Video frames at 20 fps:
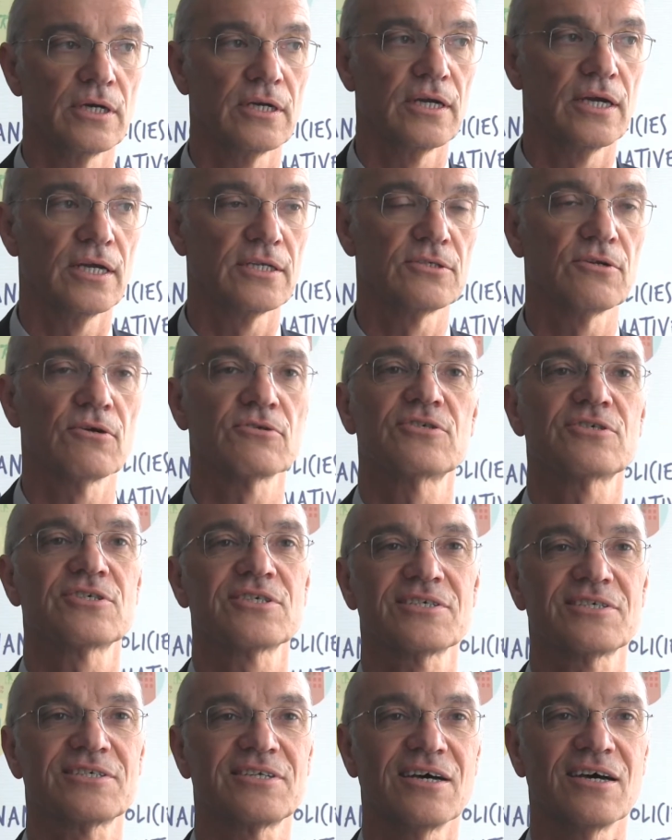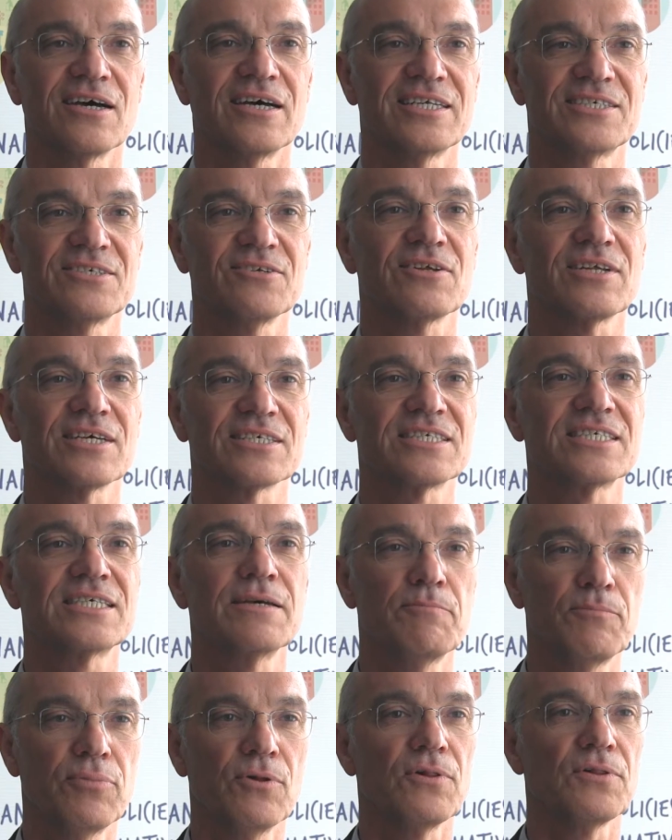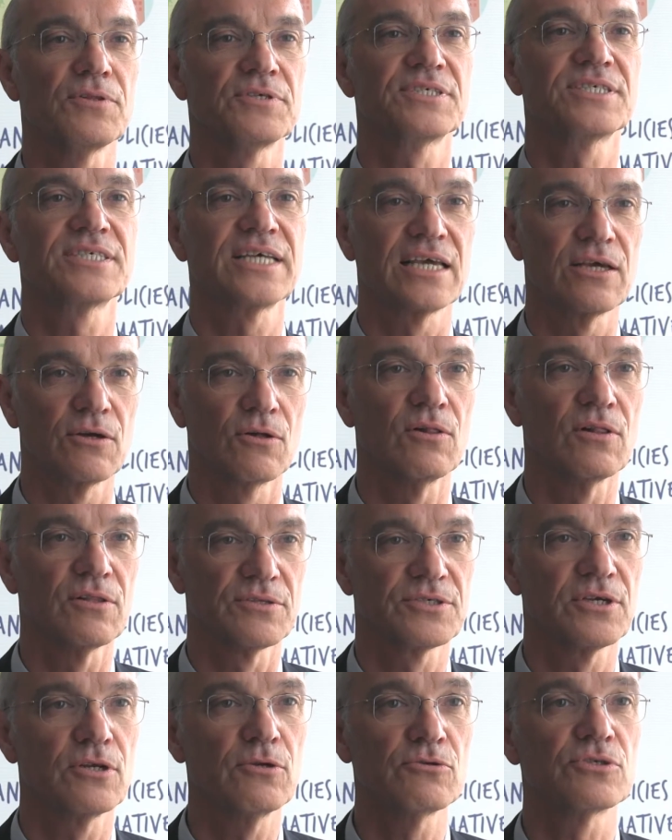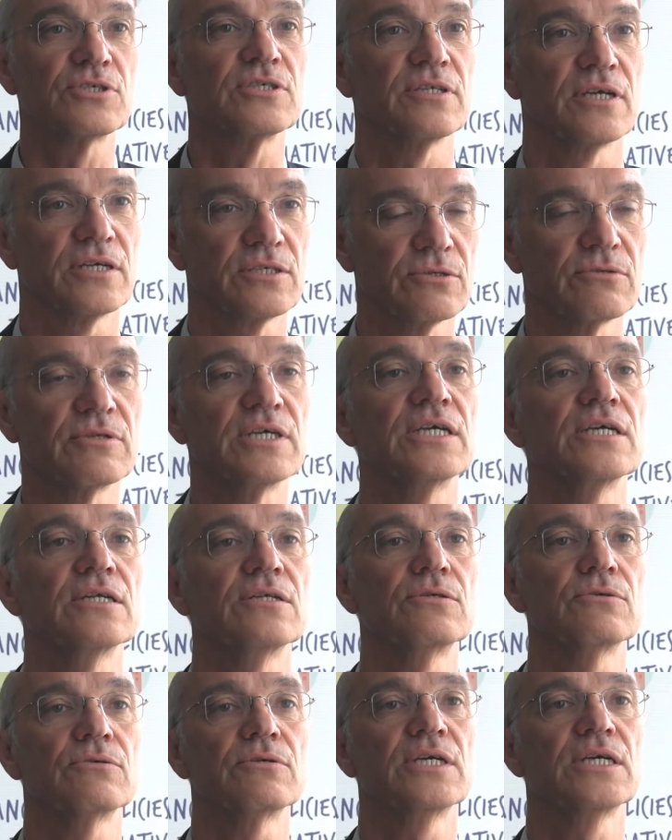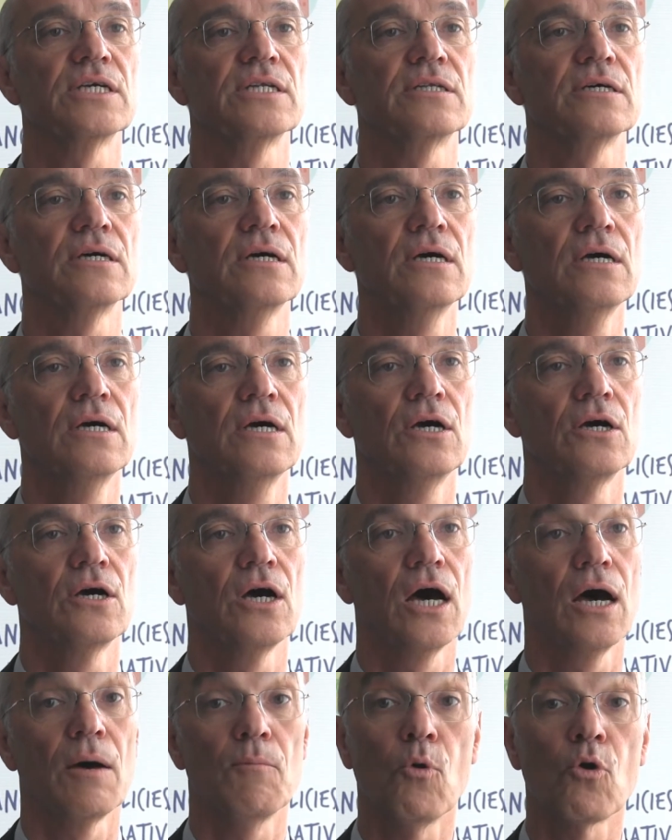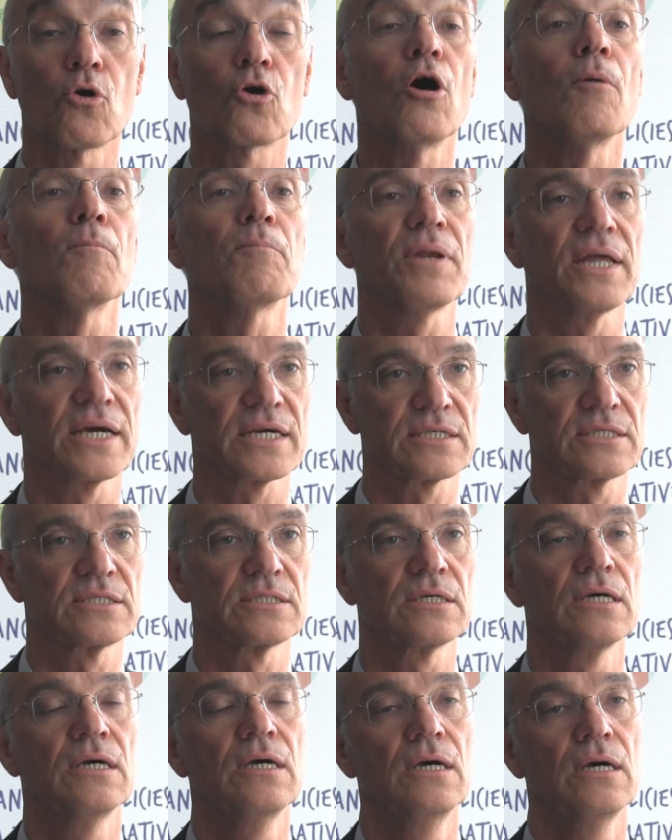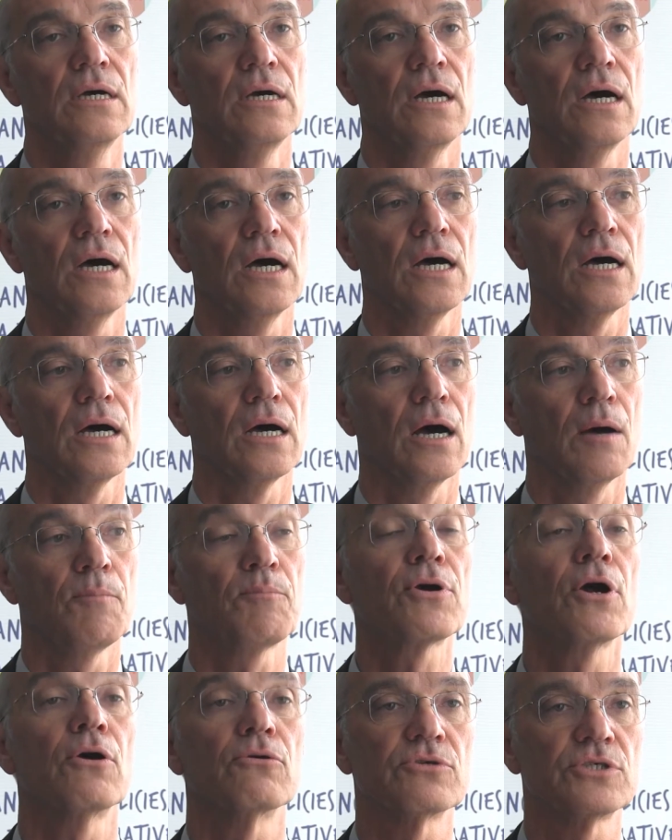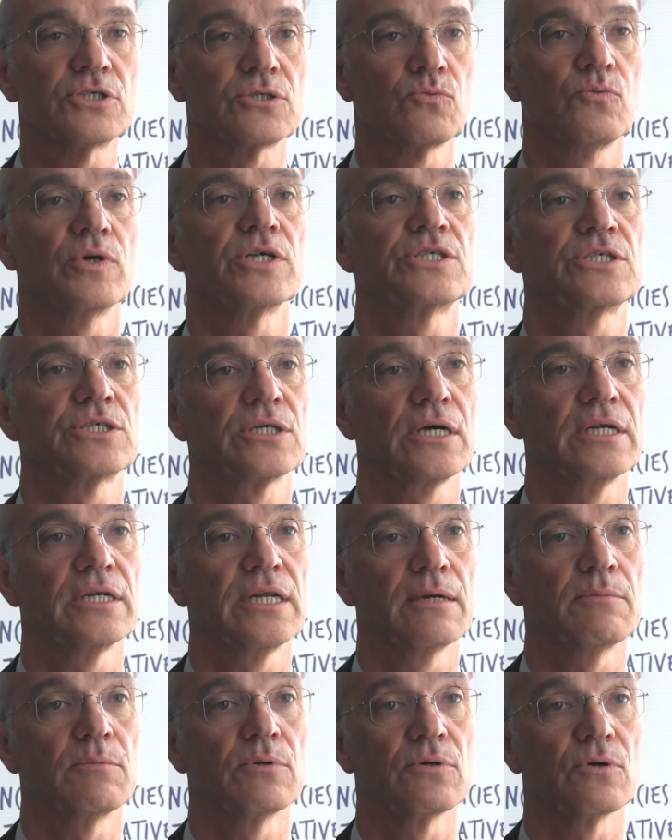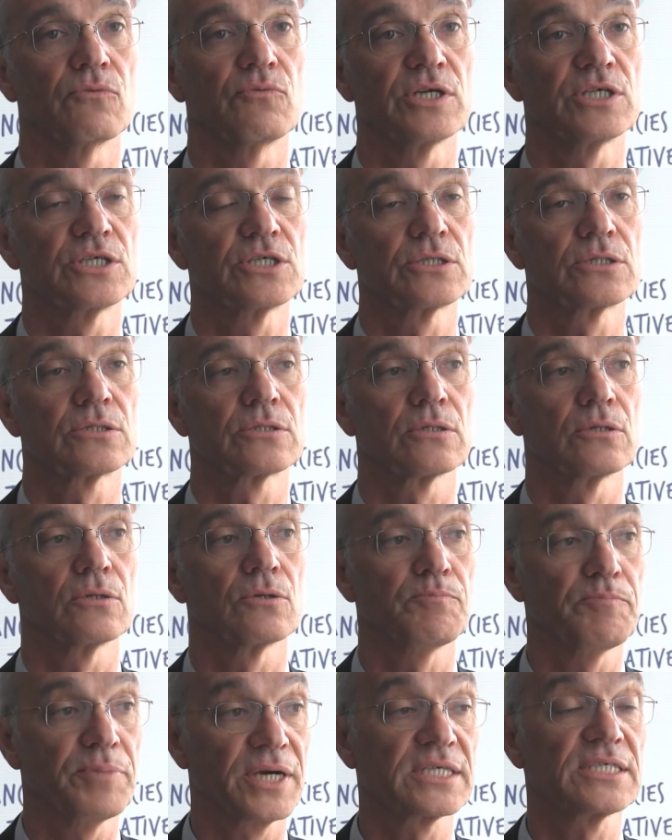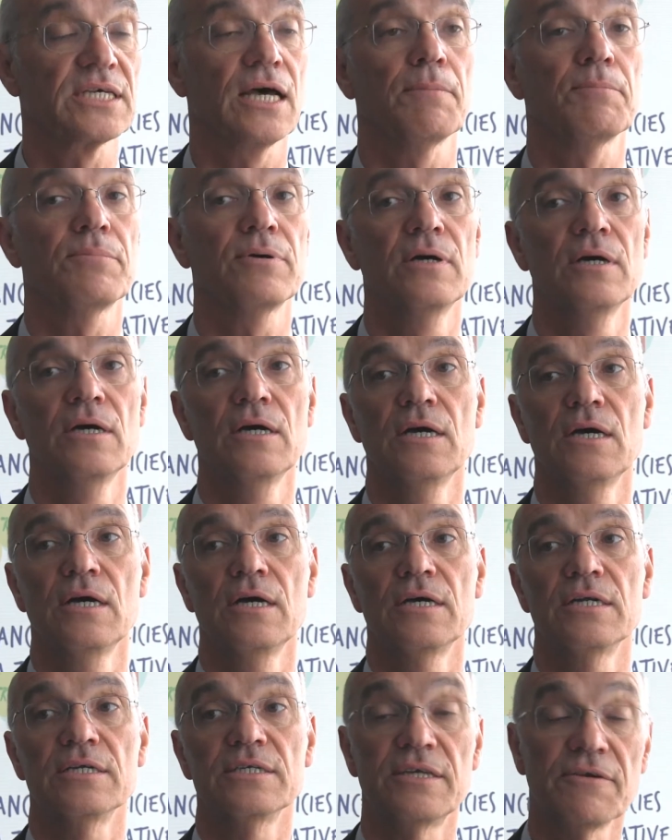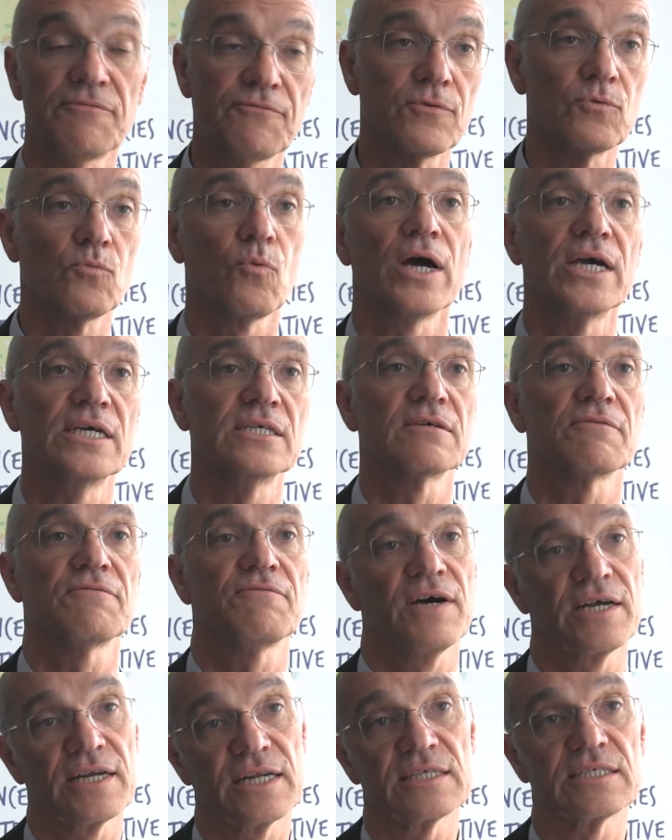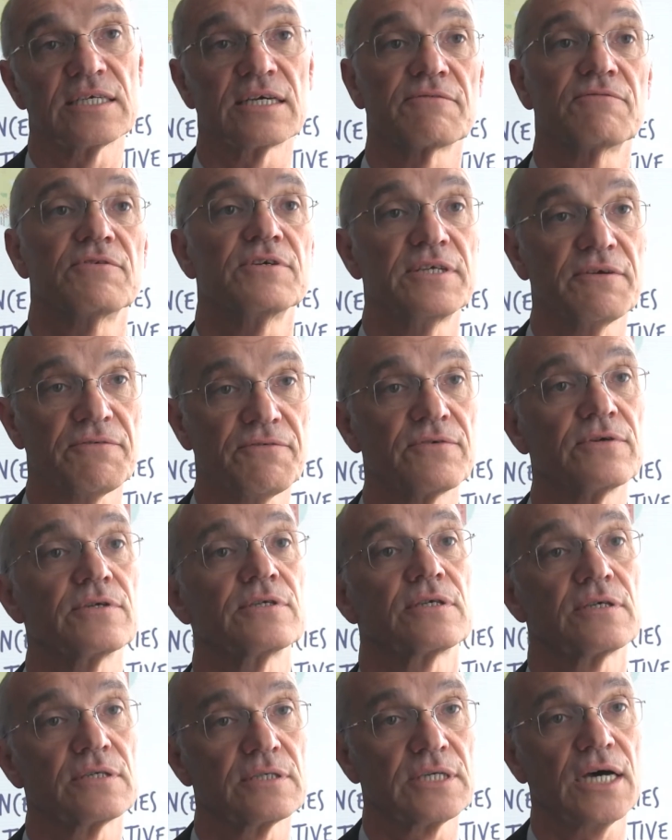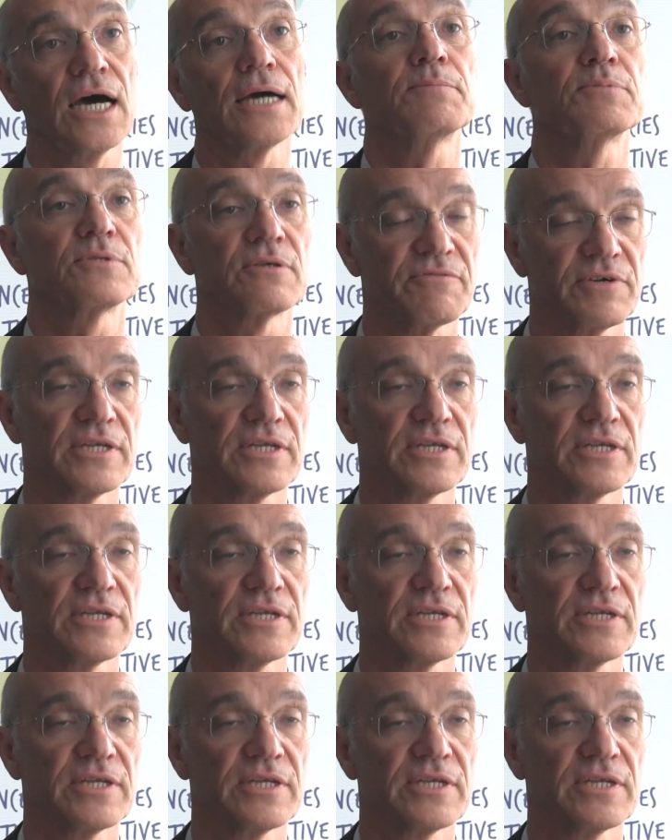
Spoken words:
it's not a simple single solution that you need. You need a more complex approach, which picks up different ways of financing for different types of